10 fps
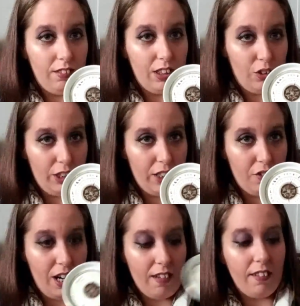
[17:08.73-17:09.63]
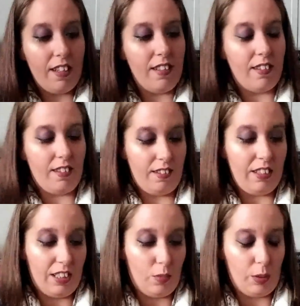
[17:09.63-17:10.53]
The trinket tray
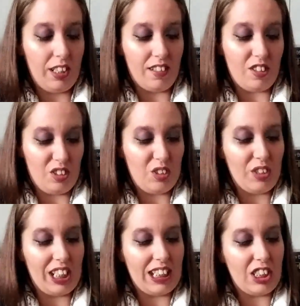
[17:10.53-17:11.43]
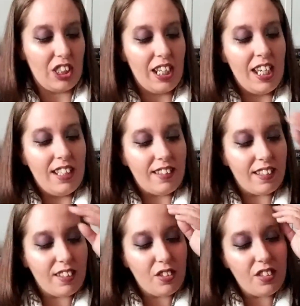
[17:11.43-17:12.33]
that's what it is a trinket dish. It
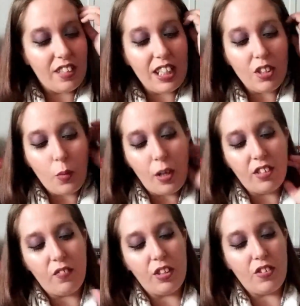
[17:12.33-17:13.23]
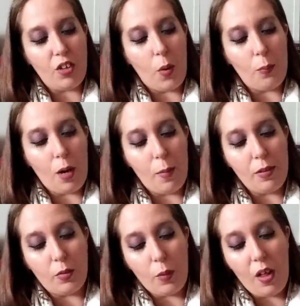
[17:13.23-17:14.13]
says Thea's quest for the stone
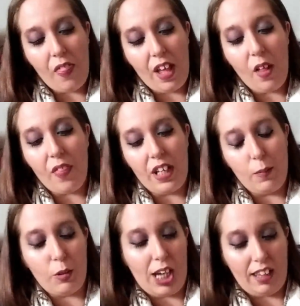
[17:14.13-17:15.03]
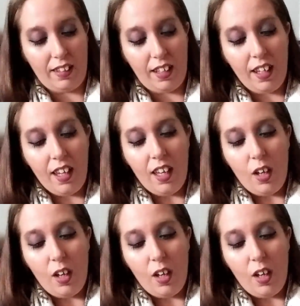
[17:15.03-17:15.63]
promised wealth, health, and immortality.